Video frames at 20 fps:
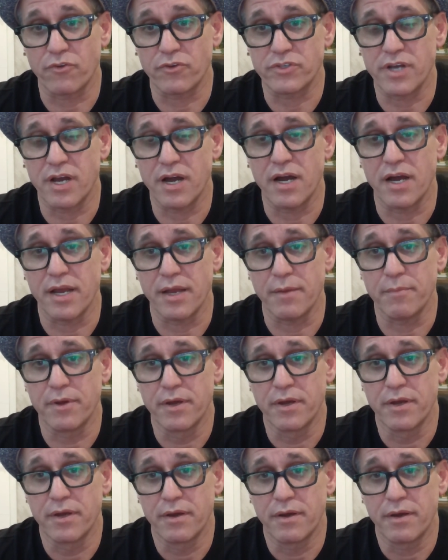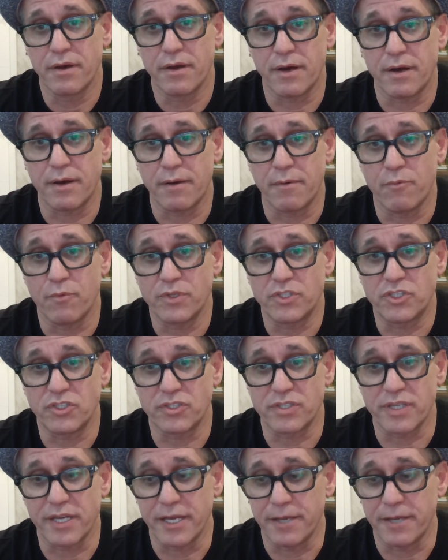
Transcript: time, which is